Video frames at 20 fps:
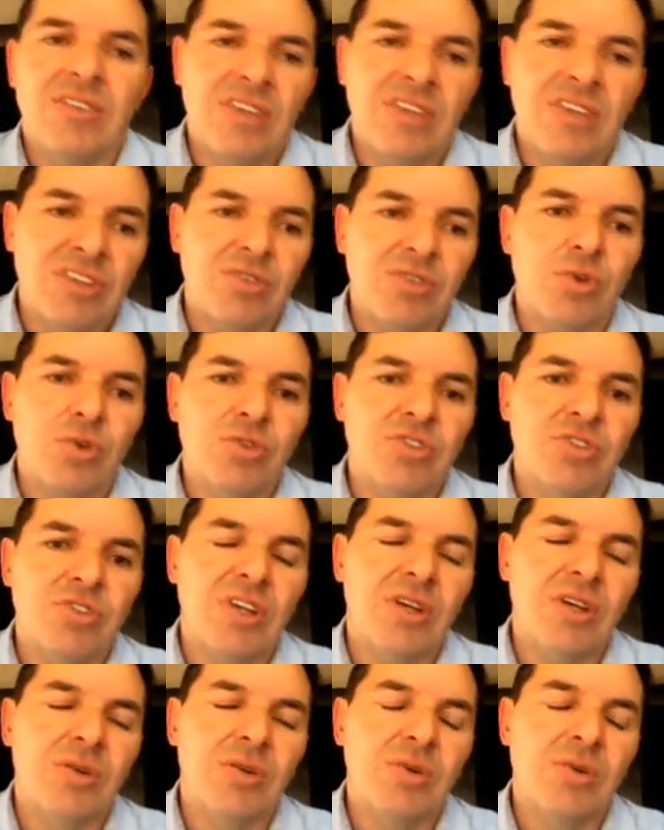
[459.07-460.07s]
this
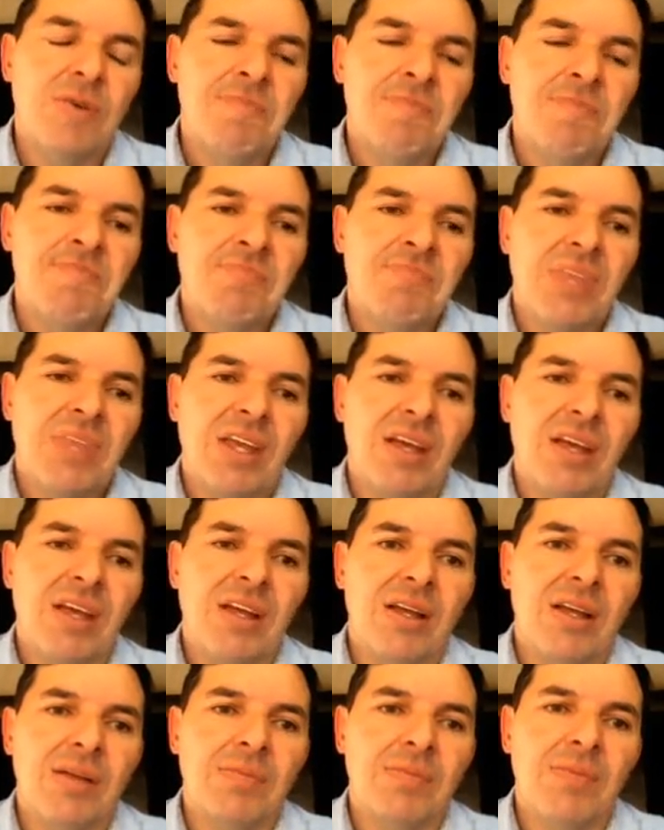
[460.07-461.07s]
also
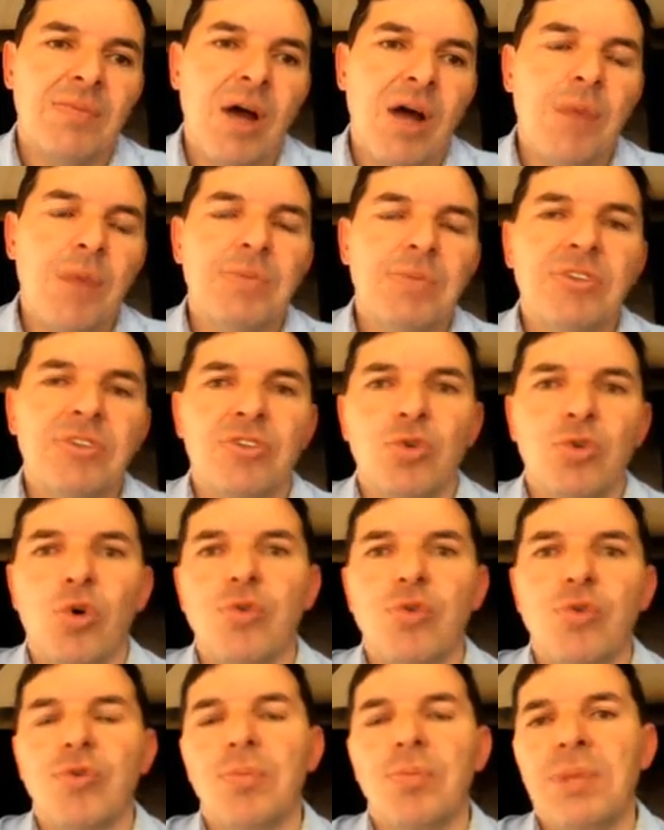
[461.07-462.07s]
opens the
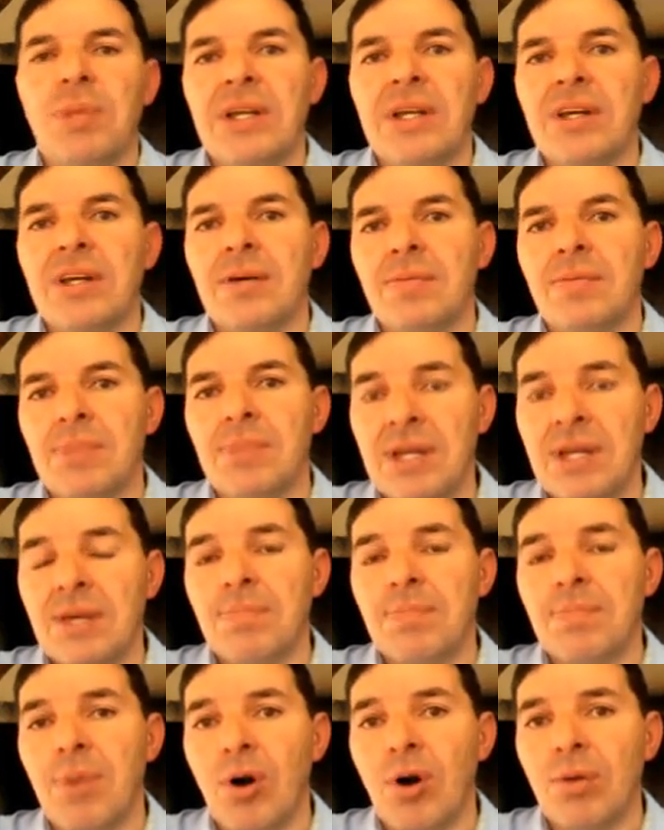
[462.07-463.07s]
door for
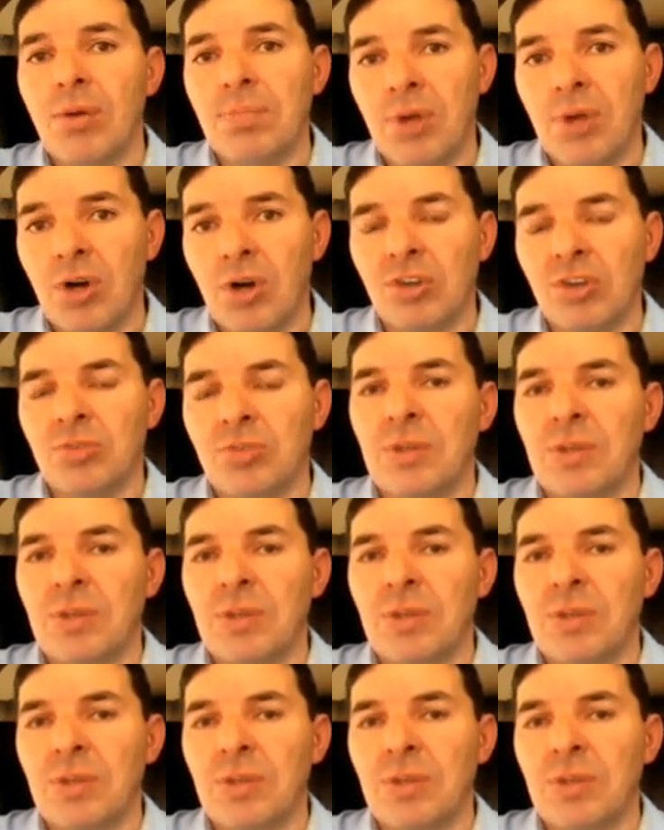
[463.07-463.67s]
bigger blocks.